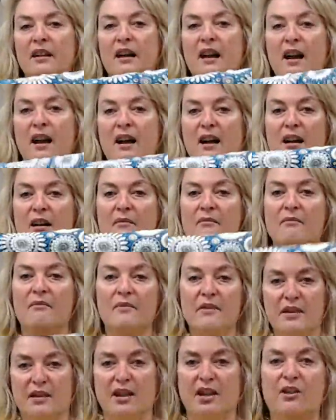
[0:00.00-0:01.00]

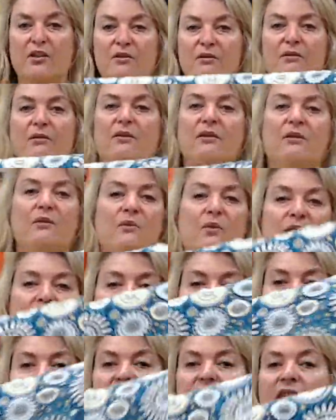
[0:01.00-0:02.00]
So
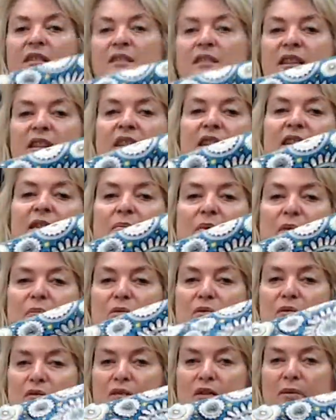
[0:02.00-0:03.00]
viscose is a bit more
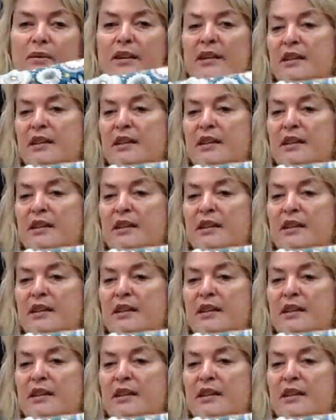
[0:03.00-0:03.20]
fluid,